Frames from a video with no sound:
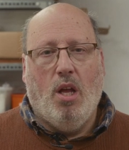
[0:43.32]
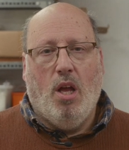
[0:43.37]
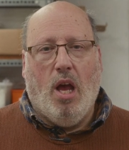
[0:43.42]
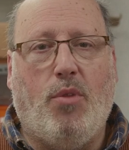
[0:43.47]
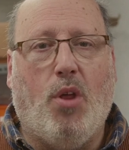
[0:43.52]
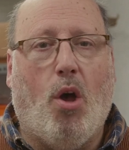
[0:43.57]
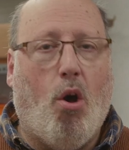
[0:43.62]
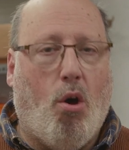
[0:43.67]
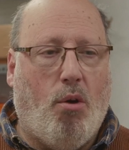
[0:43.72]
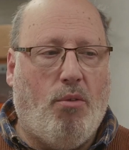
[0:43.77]

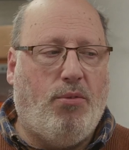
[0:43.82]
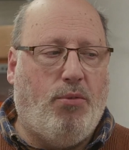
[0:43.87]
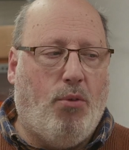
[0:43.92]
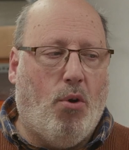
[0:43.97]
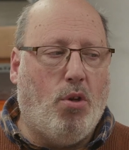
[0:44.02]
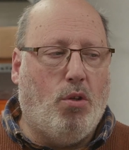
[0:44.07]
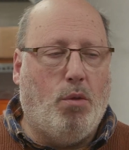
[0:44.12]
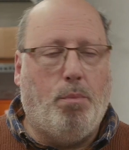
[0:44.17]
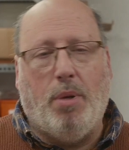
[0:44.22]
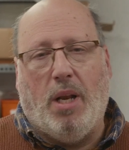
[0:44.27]
The Hot
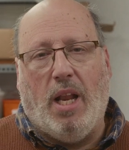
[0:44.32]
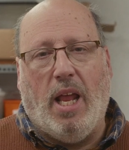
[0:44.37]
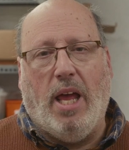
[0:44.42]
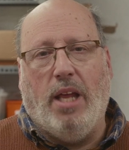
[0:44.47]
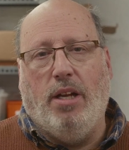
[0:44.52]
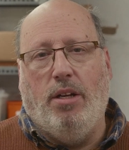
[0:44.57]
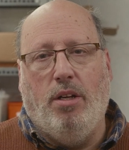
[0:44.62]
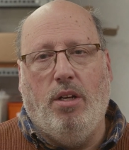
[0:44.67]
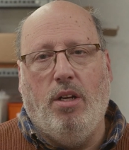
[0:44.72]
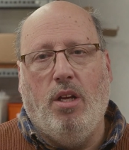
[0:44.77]
Foil
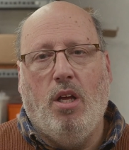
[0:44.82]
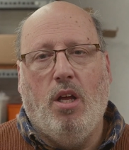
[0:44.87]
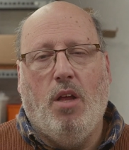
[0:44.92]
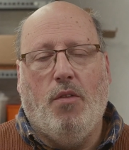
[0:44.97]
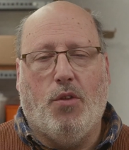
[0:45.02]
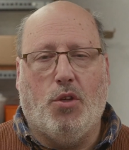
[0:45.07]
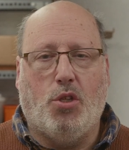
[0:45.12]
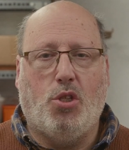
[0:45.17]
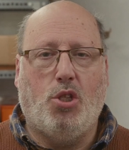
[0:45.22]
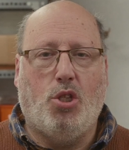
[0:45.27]
Platen,
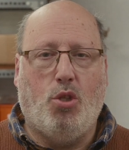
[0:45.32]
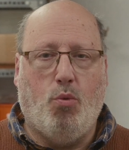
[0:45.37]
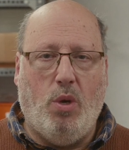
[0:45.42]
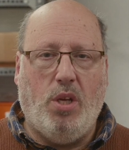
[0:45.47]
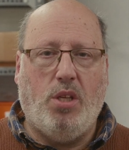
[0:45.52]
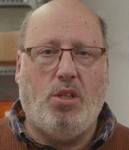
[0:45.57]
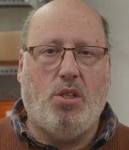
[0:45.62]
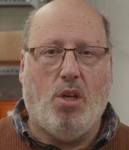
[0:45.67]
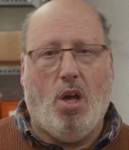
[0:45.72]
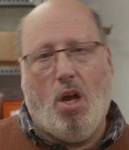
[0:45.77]
the
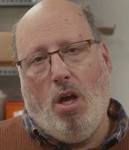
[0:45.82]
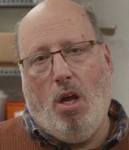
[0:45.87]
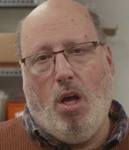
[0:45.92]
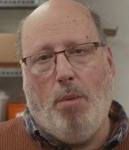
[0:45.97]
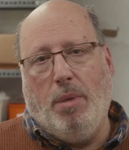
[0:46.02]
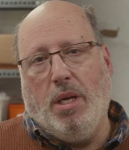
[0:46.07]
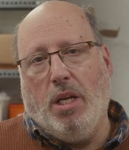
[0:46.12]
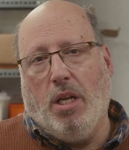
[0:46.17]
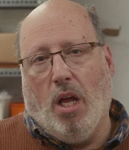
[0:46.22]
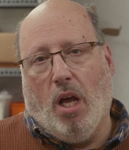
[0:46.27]
Swiss
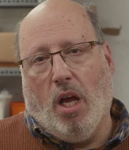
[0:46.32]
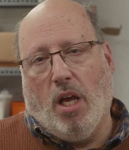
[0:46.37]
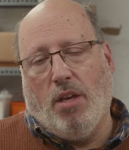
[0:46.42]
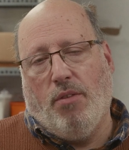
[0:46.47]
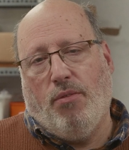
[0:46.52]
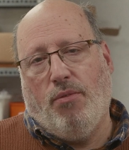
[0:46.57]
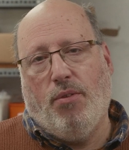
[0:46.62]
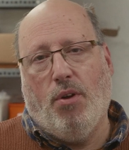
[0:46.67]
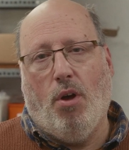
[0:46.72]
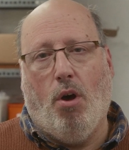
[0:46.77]
Army
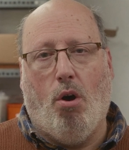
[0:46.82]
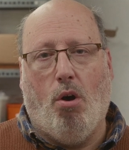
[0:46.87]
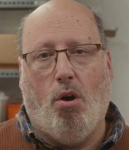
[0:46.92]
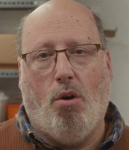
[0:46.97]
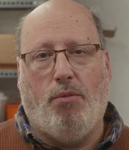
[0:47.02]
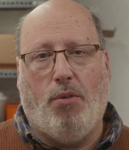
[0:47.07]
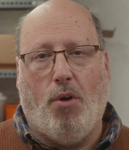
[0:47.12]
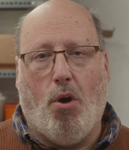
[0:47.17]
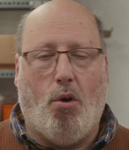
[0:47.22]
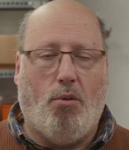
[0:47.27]
Knife
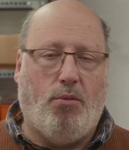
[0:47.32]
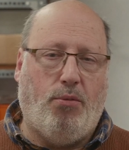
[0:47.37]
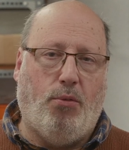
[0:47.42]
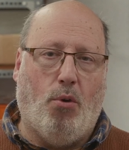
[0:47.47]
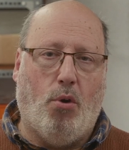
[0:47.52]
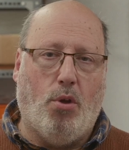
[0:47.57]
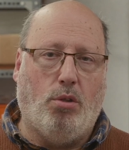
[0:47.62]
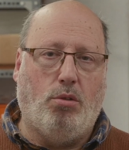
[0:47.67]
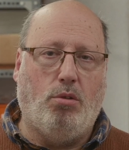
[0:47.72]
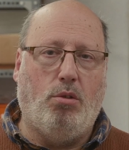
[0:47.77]
of Hot
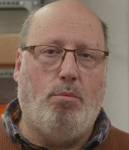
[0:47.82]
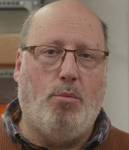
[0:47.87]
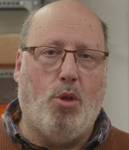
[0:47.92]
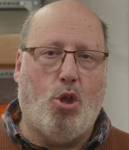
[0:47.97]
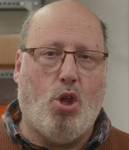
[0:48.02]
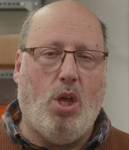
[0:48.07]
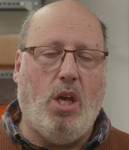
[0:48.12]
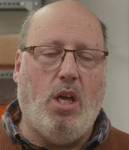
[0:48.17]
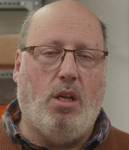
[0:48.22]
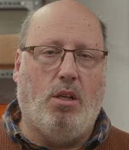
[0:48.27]
Foil
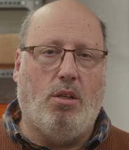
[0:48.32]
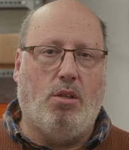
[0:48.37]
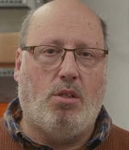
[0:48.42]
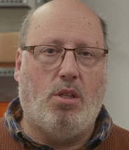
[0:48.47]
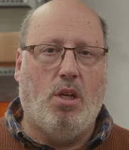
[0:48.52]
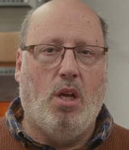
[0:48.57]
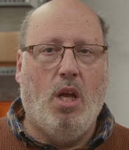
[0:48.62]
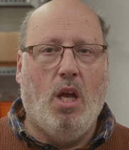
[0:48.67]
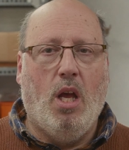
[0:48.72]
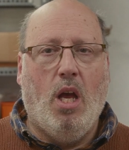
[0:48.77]

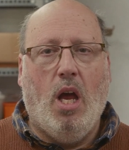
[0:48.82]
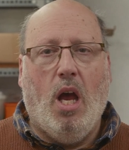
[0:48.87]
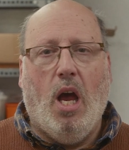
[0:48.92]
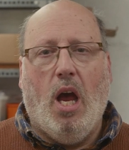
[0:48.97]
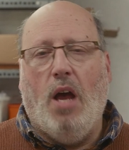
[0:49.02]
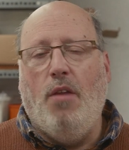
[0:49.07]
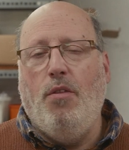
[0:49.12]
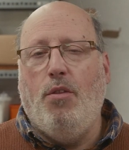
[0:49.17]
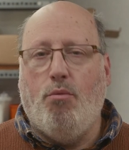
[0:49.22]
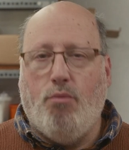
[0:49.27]
Machines.
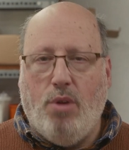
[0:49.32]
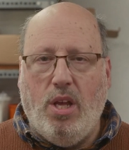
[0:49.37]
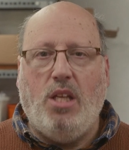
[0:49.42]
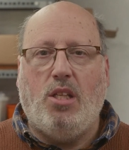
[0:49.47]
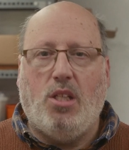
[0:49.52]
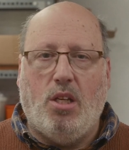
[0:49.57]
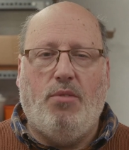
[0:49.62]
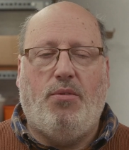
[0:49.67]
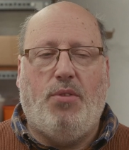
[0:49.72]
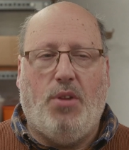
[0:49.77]
And the
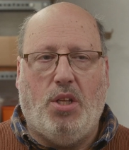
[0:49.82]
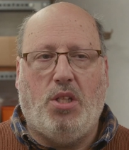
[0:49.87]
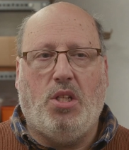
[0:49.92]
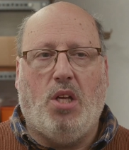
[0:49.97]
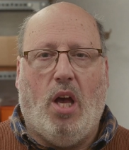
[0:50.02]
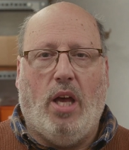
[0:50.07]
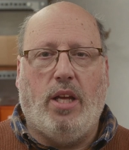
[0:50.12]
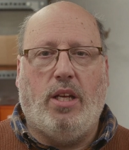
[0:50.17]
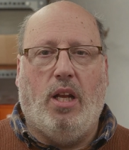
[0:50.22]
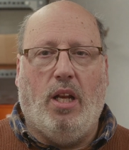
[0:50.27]
reason for the
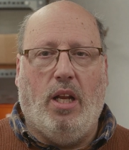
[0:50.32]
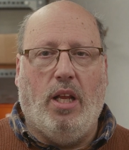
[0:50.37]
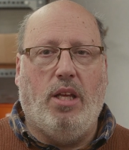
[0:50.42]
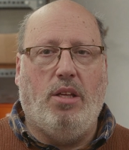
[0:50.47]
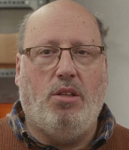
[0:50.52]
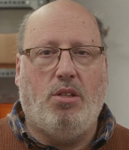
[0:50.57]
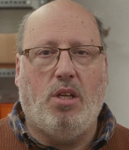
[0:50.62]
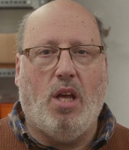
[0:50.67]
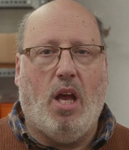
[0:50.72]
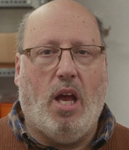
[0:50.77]
title
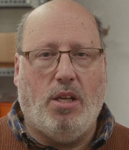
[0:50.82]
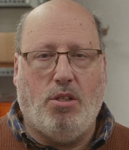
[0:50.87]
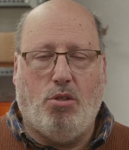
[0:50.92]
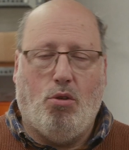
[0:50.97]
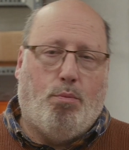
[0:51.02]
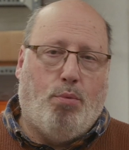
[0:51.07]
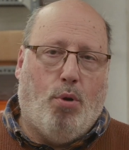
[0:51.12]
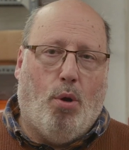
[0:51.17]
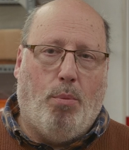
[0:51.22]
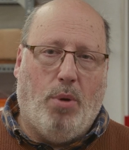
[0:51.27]
is, as
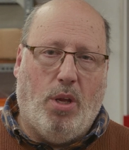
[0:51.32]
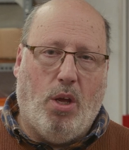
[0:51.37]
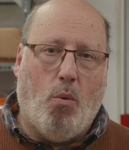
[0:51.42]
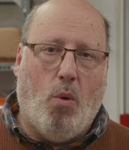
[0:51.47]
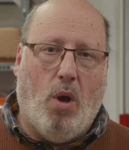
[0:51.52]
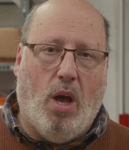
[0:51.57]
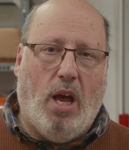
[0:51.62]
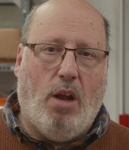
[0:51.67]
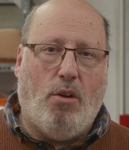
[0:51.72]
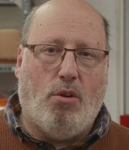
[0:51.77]
you're probably
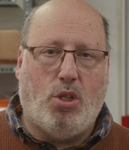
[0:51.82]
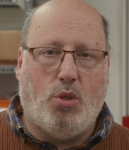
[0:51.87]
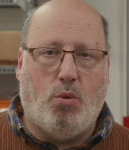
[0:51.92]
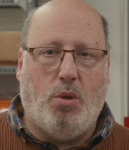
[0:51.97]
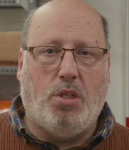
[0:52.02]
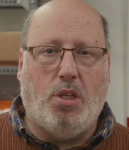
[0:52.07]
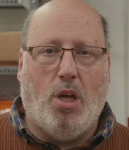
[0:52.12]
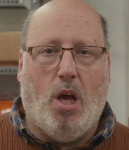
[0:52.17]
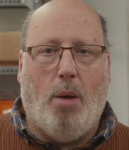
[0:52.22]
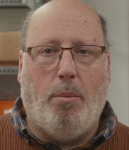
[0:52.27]
aware, a
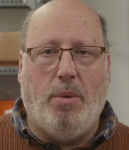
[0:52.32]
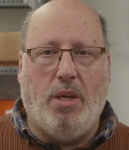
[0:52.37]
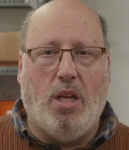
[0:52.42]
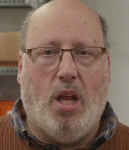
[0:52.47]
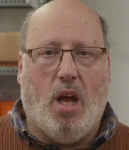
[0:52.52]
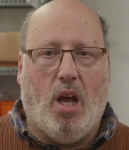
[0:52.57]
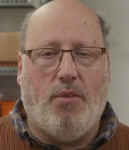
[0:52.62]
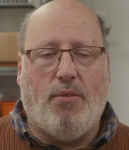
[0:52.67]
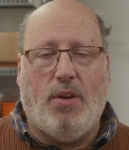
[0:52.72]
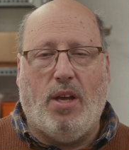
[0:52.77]
Swiss Army
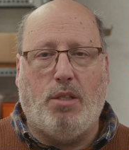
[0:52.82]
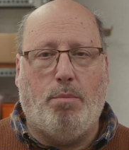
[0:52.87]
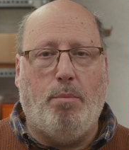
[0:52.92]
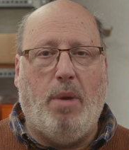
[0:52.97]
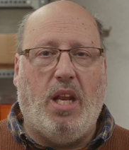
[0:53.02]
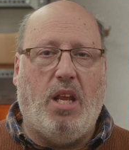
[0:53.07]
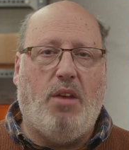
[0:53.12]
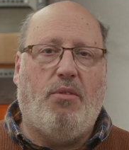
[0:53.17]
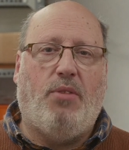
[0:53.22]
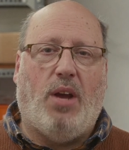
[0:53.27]
knife has
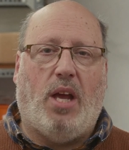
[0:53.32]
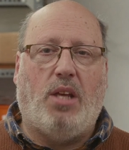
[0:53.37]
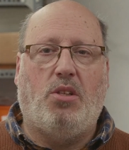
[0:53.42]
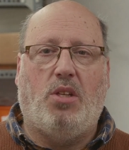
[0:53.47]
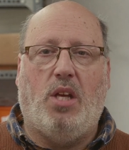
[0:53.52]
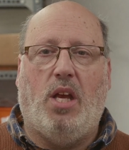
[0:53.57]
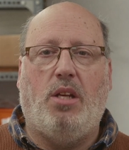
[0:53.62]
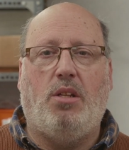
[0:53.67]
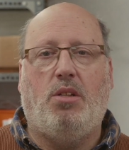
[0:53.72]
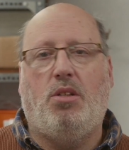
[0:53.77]
many
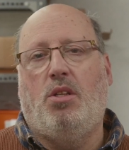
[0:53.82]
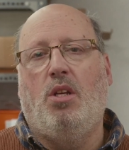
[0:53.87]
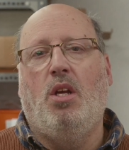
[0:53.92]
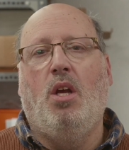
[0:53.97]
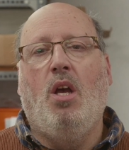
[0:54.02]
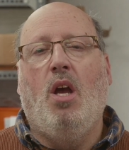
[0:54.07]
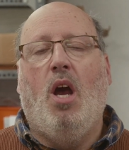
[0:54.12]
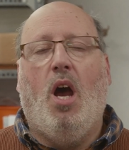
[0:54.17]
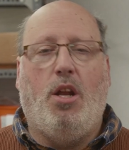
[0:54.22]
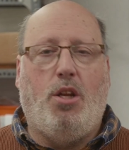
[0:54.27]
facets
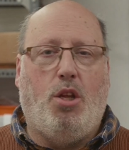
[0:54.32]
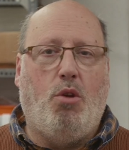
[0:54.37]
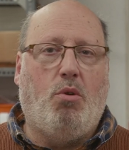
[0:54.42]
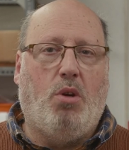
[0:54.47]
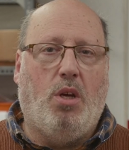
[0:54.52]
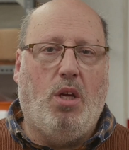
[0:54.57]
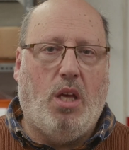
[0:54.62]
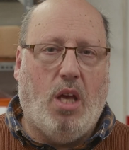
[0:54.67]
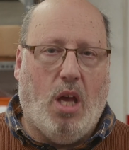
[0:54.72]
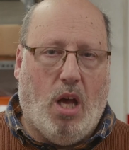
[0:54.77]
and you
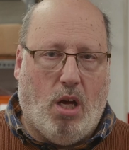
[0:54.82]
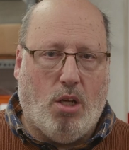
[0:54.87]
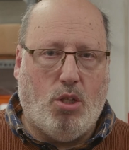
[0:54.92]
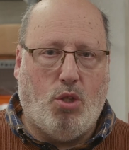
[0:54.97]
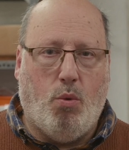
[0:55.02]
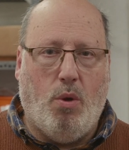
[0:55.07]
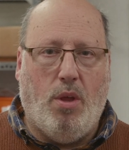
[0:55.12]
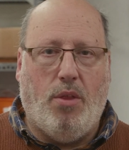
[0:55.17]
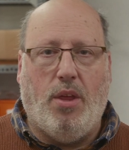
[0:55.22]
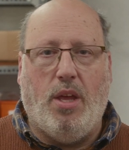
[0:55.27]
can
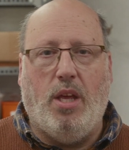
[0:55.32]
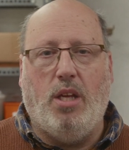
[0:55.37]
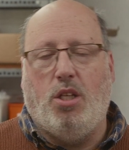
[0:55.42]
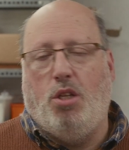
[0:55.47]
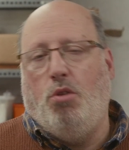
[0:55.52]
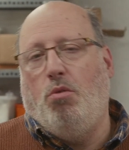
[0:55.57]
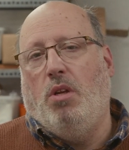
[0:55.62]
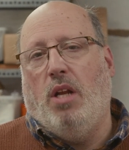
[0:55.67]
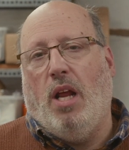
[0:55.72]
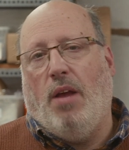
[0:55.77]
cut with it,
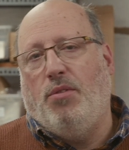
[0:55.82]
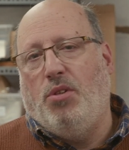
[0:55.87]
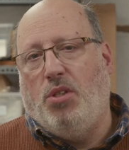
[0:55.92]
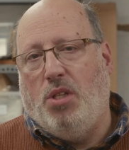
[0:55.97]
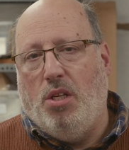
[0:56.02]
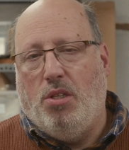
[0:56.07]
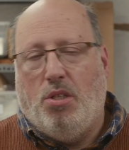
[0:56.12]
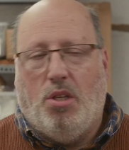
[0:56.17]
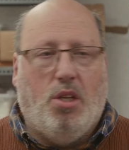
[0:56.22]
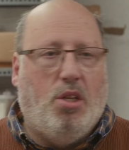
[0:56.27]
you can have
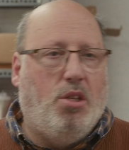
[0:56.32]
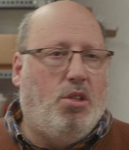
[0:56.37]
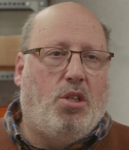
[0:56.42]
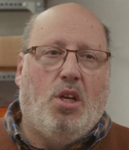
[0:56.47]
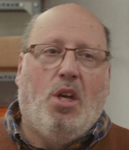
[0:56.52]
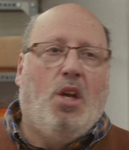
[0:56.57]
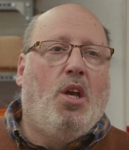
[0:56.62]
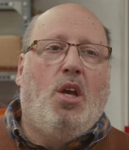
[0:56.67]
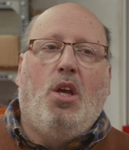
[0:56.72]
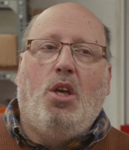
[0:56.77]
scissors,
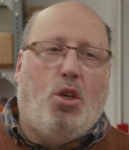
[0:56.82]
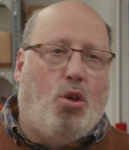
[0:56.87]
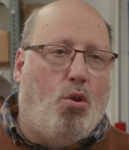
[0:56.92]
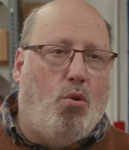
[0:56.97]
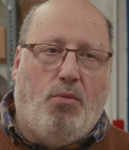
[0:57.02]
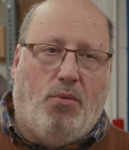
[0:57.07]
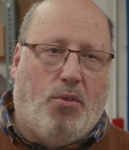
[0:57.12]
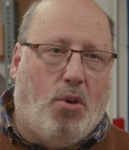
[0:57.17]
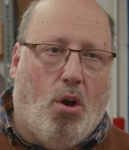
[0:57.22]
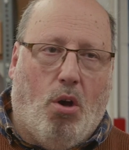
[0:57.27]

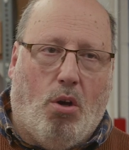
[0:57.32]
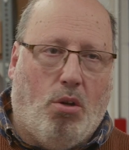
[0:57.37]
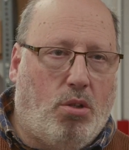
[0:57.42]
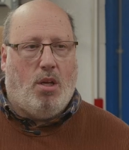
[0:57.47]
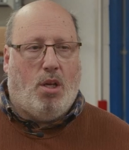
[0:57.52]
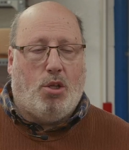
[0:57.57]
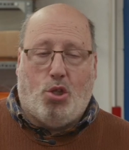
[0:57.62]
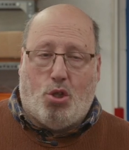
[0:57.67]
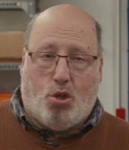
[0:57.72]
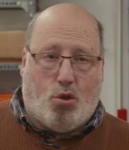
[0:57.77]
you've got
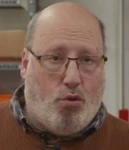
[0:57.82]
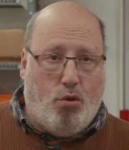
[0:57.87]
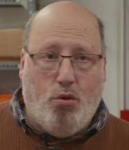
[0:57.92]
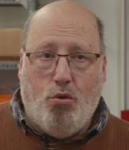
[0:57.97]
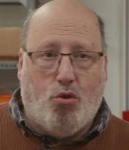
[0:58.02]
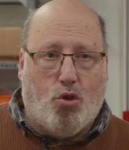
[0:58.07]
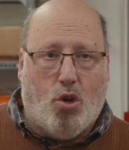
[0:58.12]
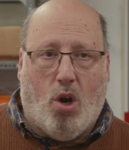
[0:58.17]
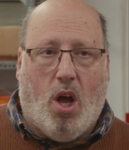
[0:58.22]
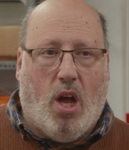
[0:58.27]
a
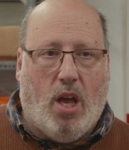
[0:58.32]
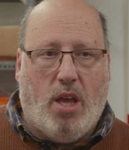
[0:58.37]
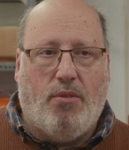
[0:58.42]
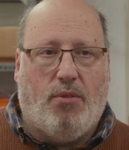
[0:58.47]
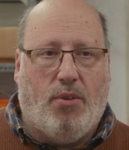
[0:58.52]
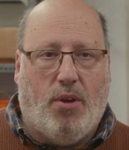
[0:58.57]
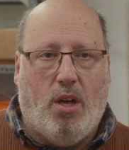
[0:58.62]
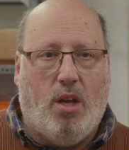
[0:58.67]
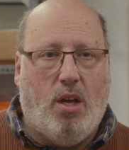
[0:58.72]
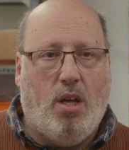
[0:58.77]

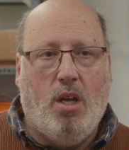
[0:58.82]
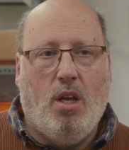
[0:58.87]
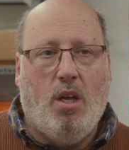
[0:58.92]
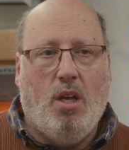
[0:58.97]
screwdriver,